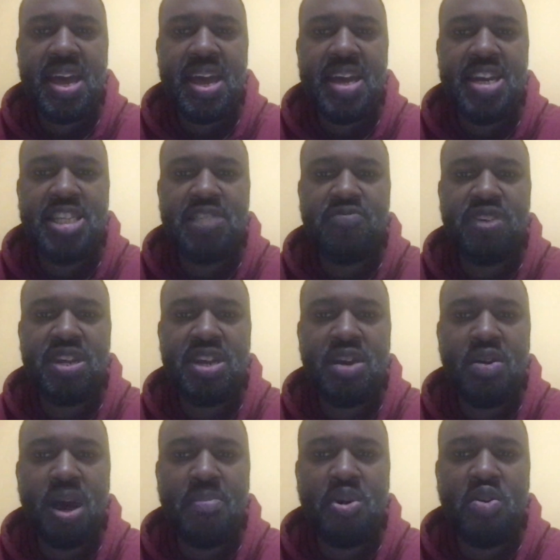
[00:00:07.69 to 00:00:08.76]
In this
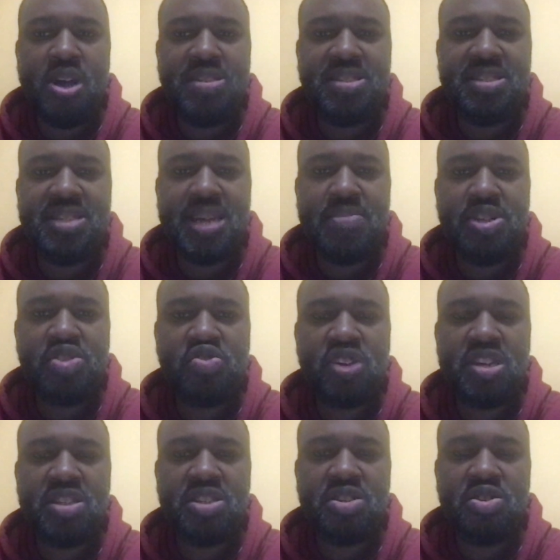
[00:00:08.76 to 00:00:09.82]
video, I'm going to
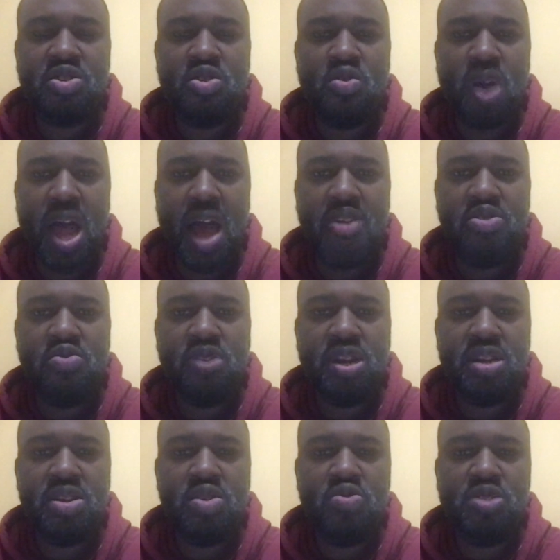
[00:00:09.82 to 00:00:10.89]
demonstrate to you how you
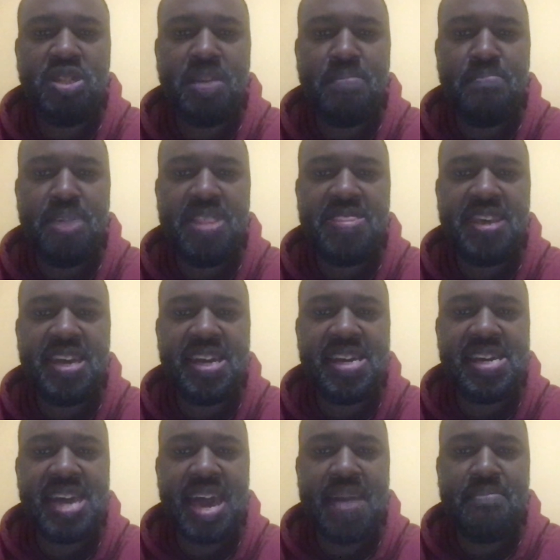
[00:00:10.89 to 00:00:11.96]
can use the Mythic
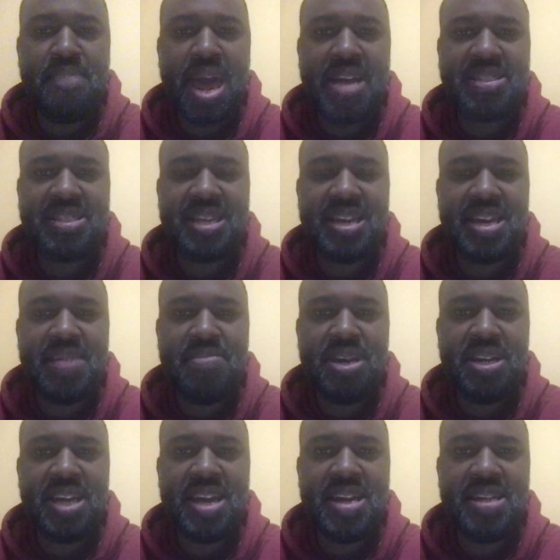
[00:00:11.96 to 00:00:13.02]
Game
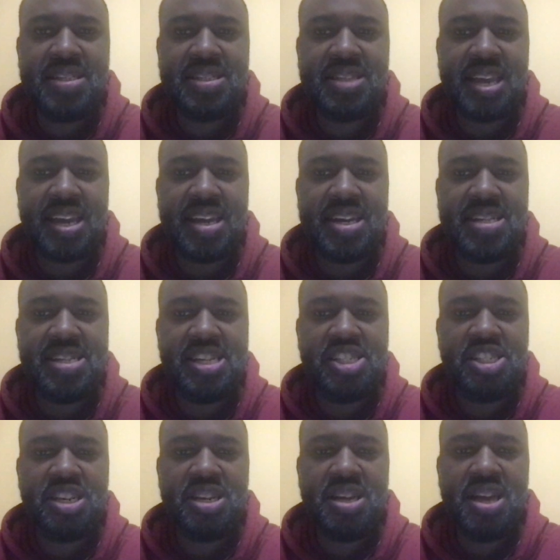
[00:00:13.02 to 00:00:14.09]
Emulator 2nd
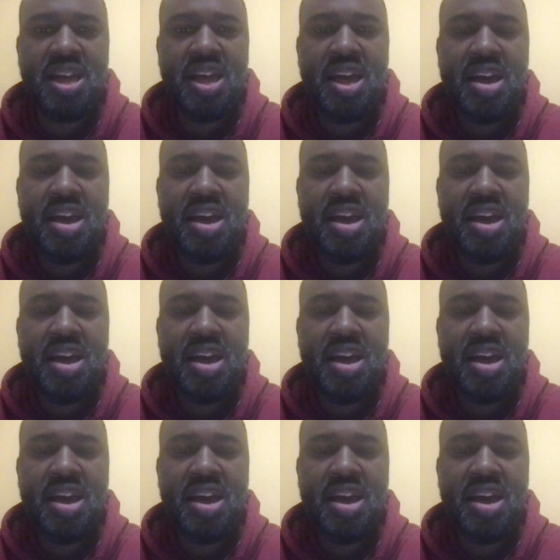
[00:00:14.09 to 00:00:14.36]
edition